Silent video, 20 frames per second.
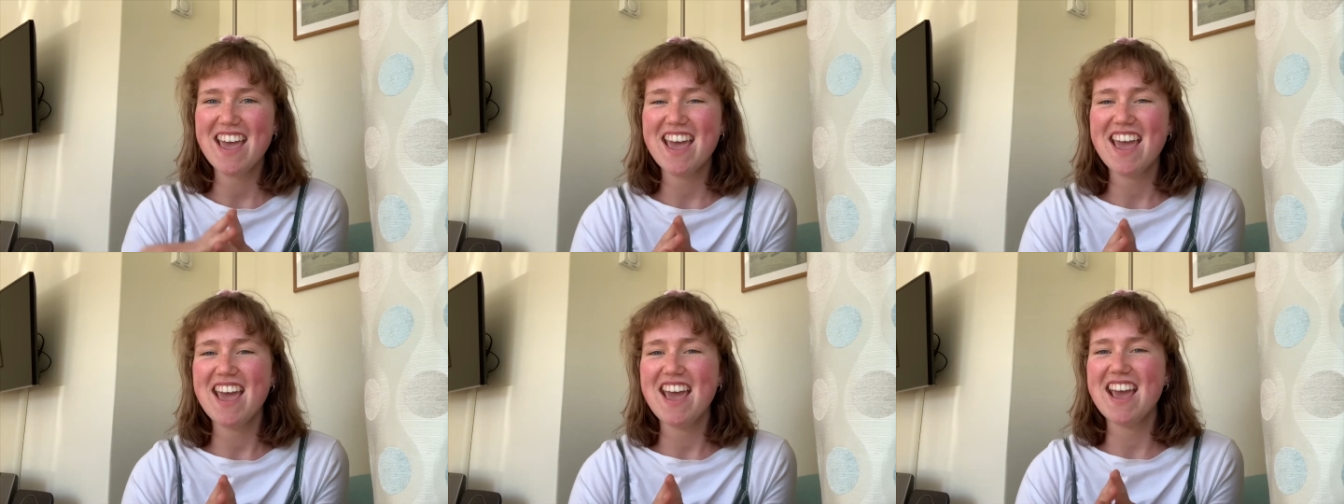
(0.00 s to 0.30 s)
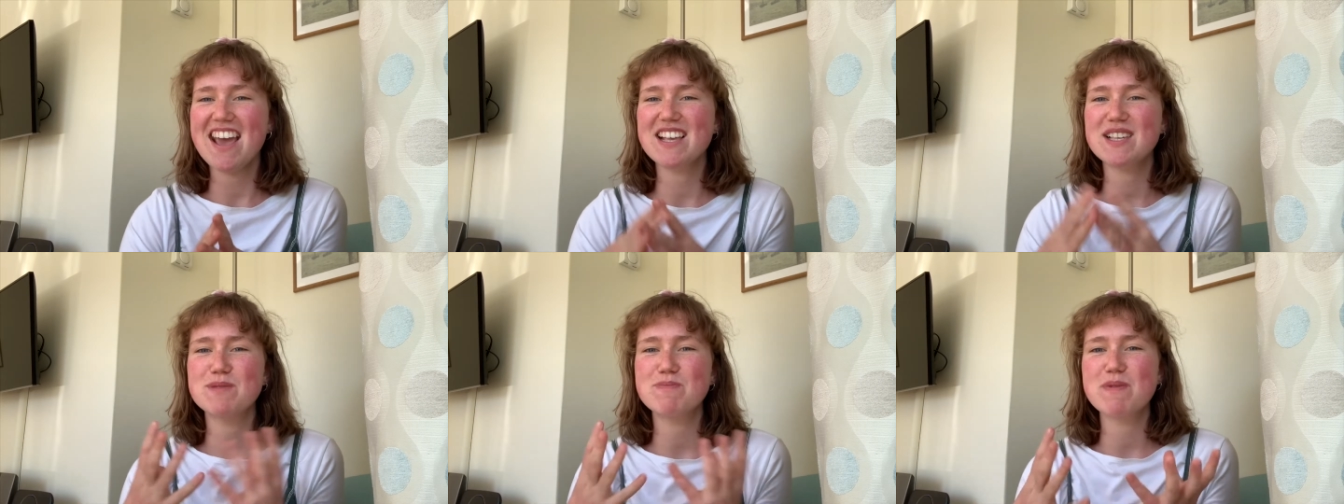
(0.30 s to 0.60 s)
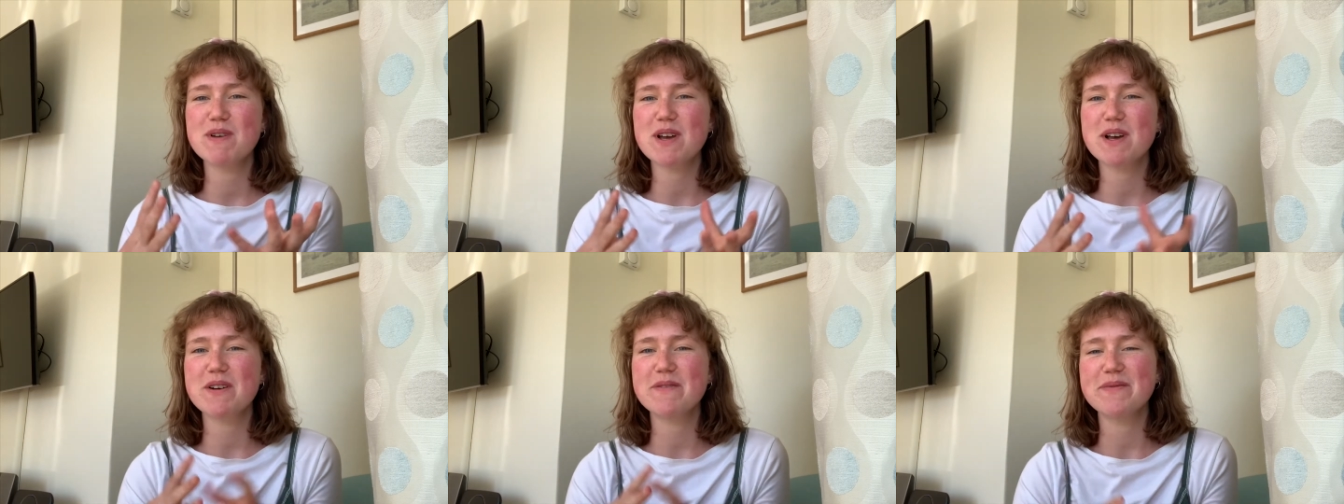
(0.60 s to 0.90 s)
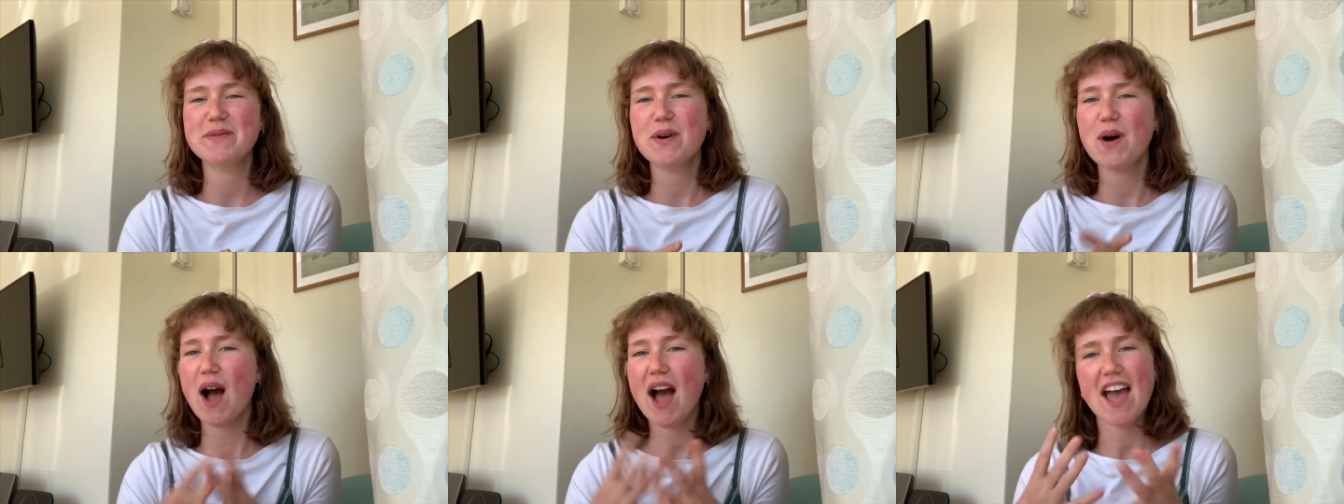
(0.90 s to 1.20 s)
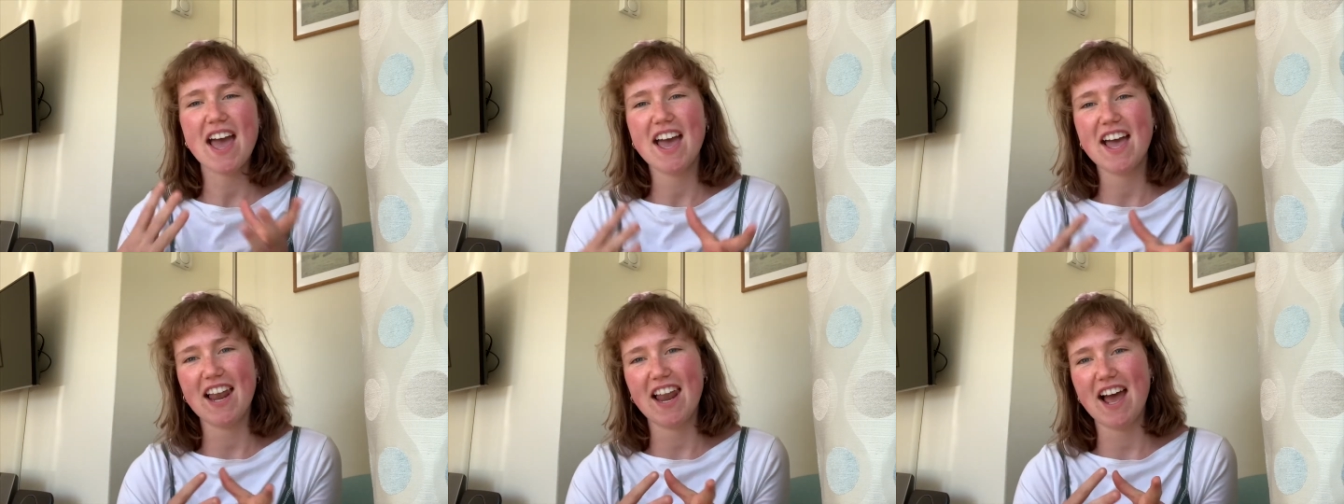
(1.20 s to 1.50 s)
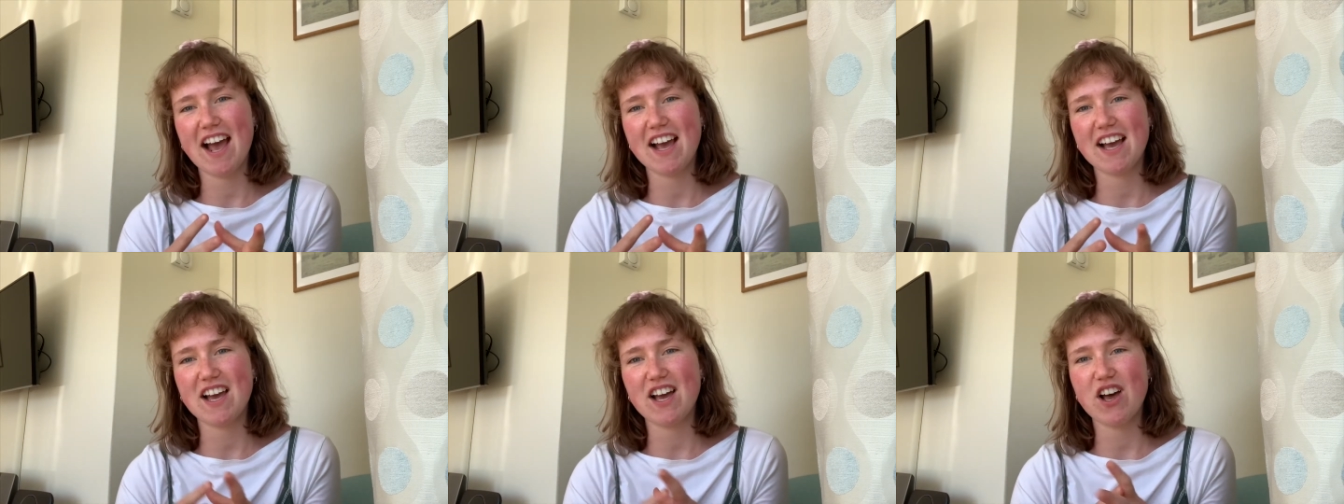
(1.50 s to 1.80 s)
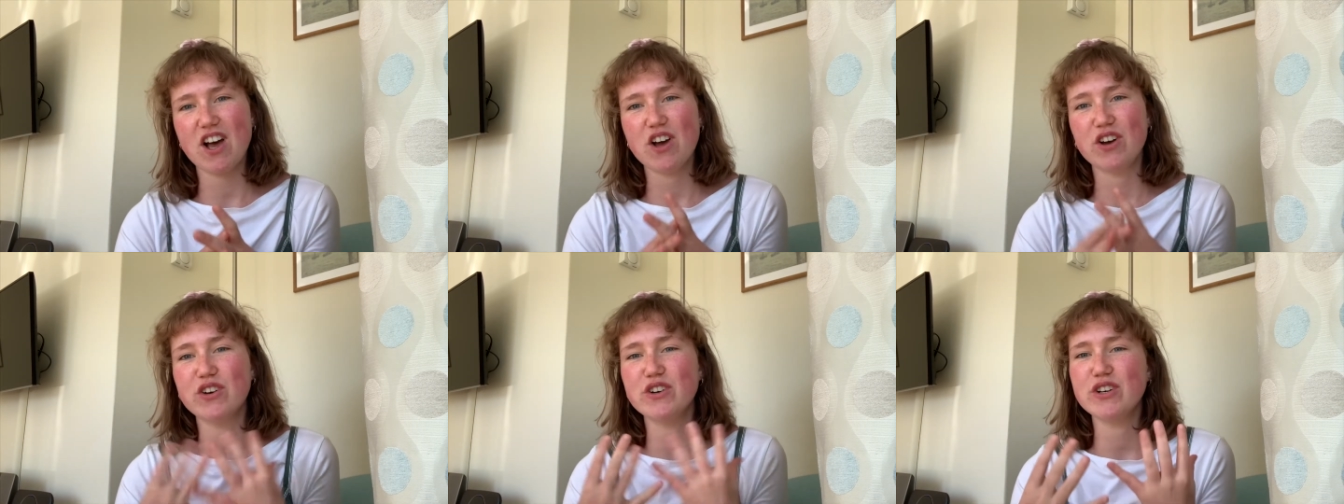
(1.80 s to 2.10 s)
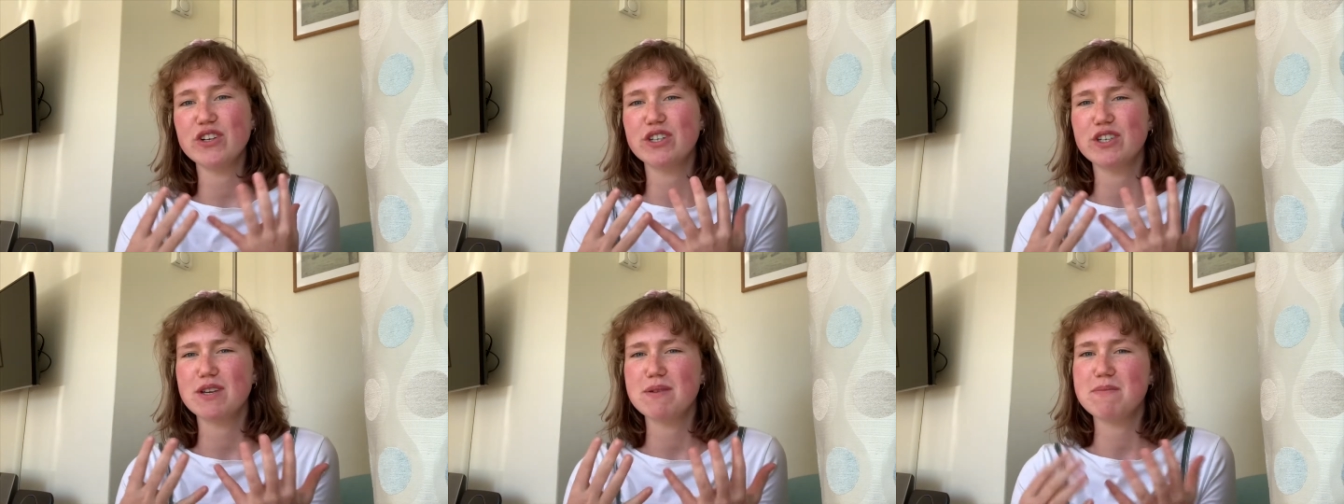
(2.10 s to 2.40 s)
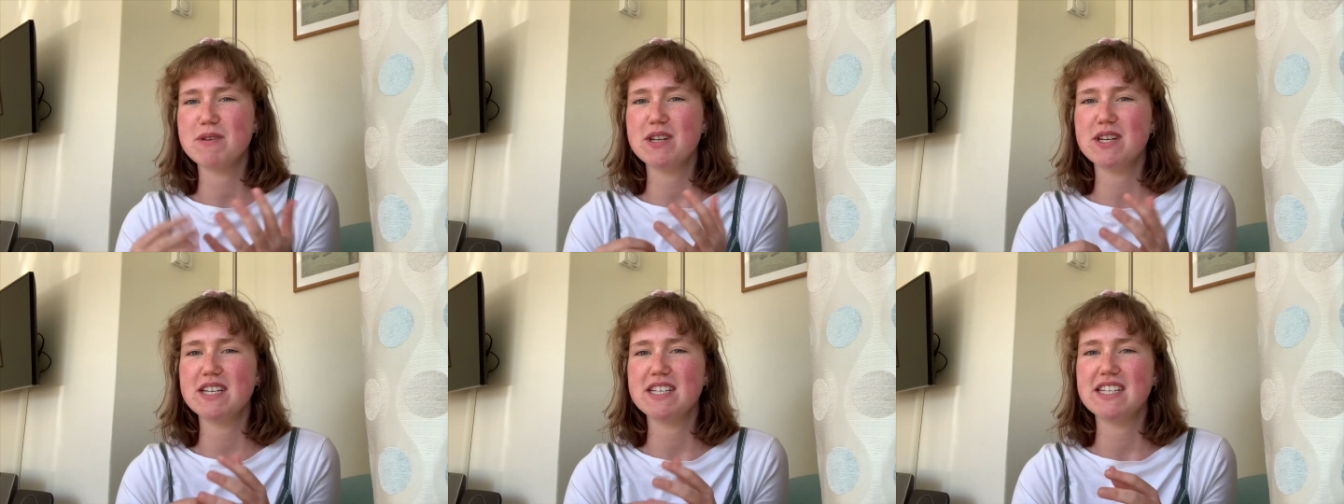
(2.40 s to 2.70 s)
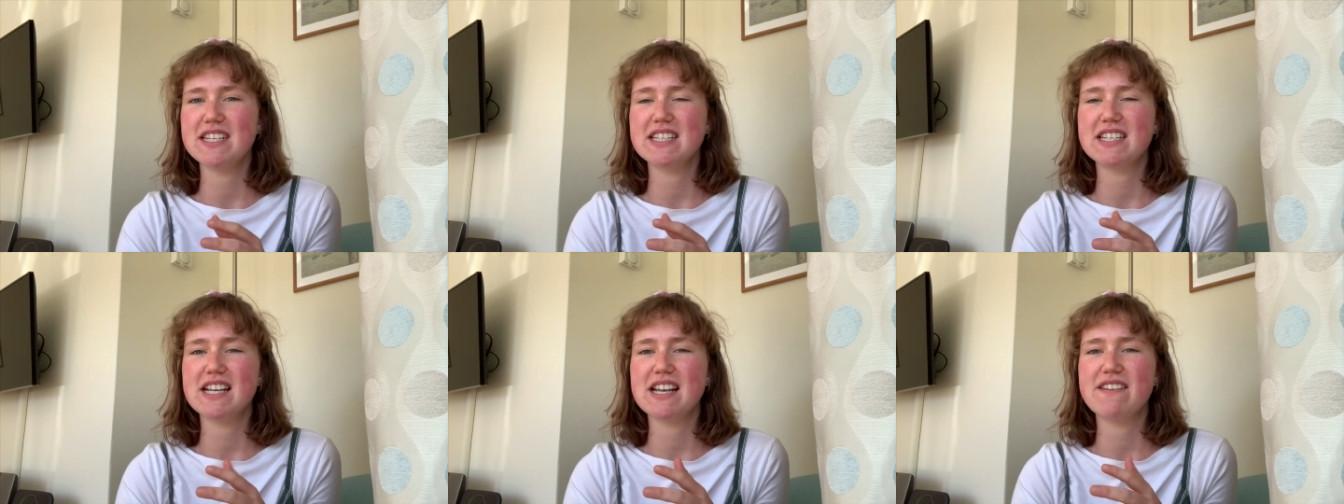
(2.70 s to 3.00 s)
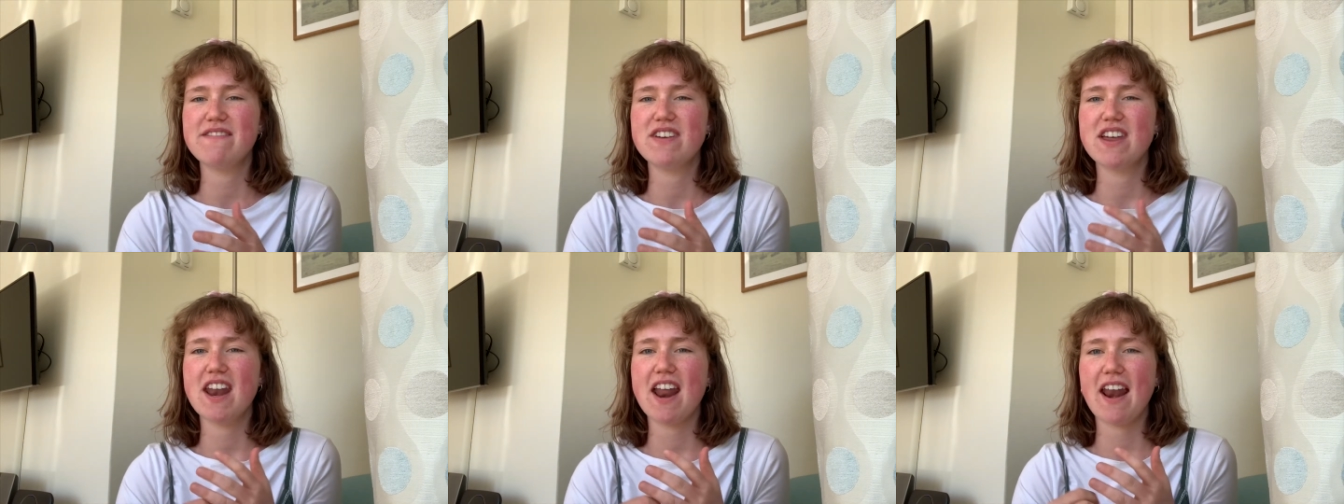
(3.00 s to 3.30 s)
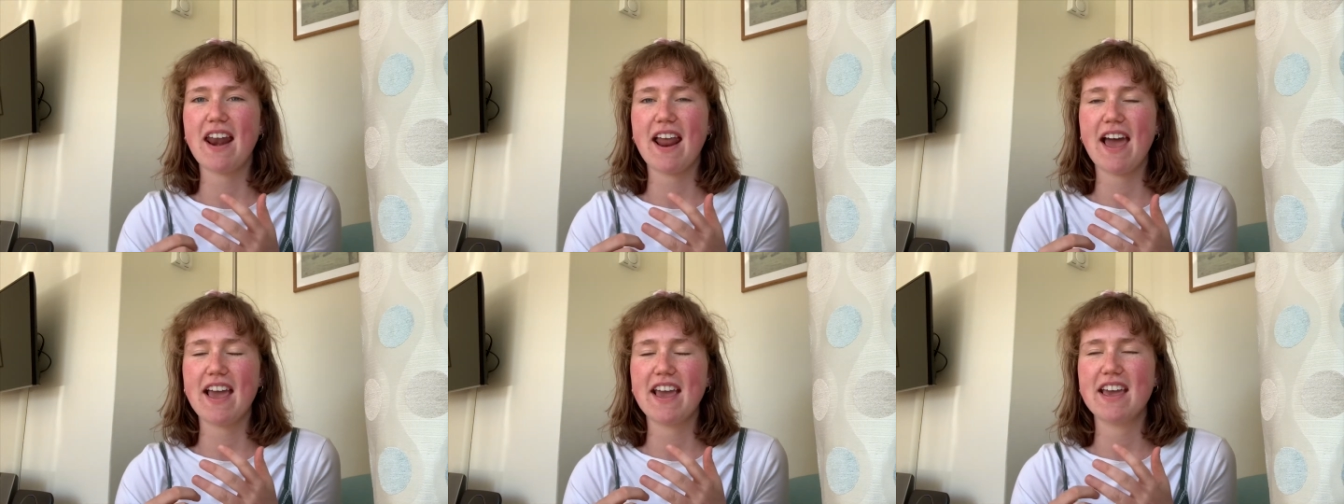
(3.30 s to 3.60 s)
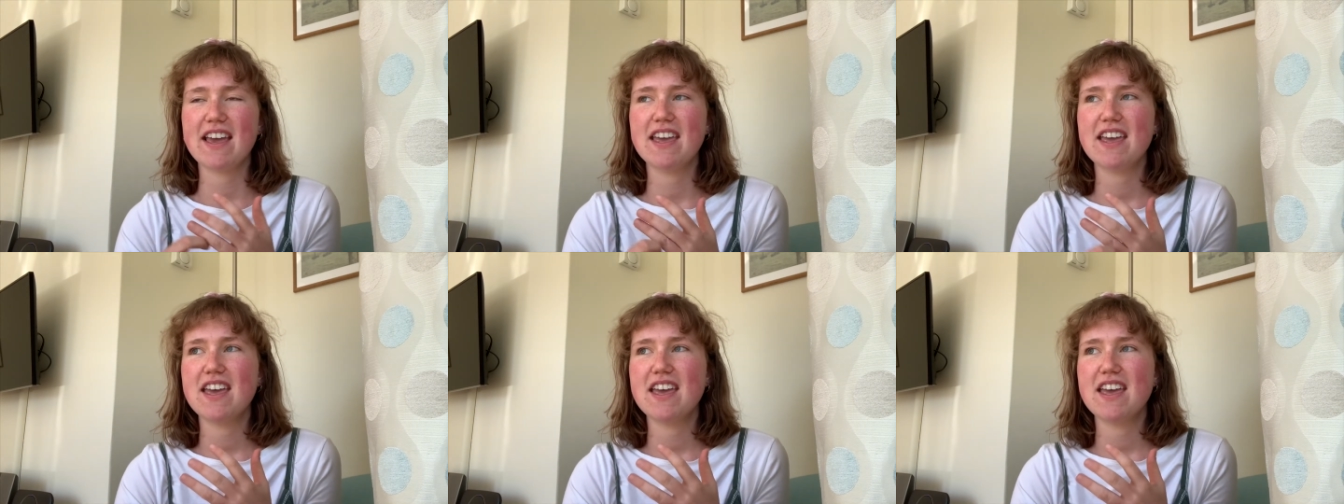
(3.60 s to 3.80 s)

it's become quite a like a good community to live in, and like